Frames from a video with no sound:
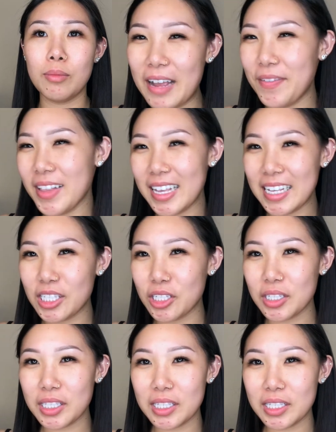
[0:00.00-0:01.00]
I feel like it's
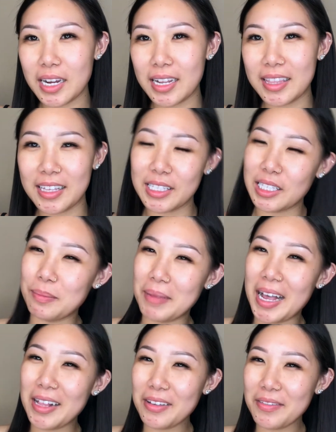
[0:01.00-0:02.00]
just the
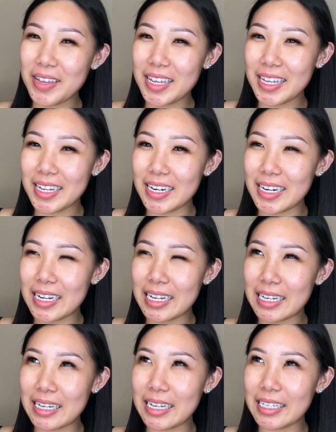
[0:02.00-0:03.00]
smell of it,
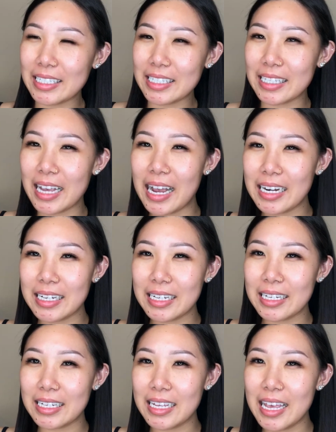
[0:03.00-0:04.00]
just kind
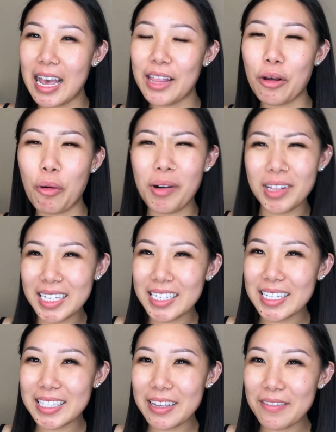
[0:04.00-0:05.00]
of, and the
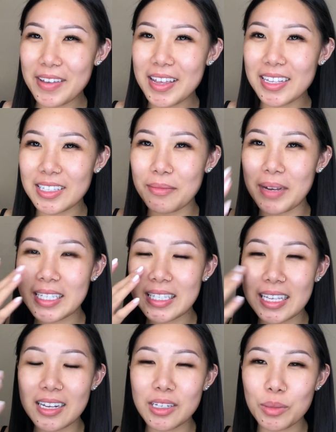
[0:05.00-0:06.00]
oiliness of it. So my
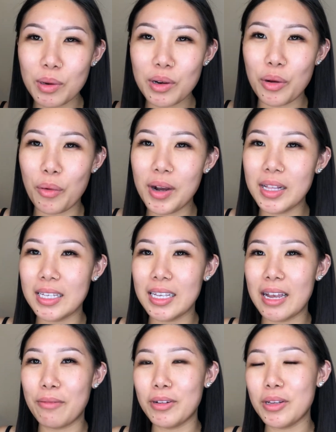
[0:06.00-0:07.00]
skin is pretty
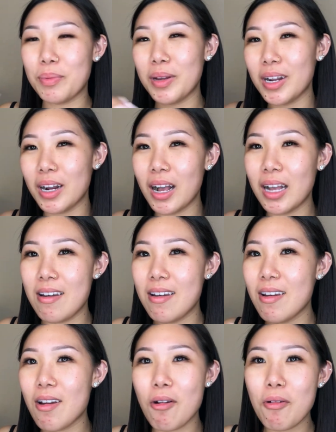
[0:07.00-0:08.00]
oily, and when you put it
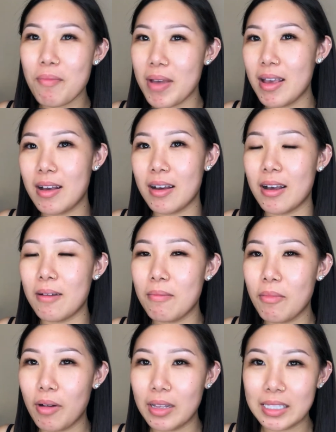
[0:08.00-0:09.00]
on, no
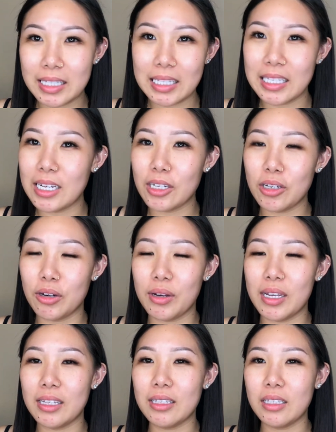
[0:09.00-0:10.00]
makeup wants to stick to it.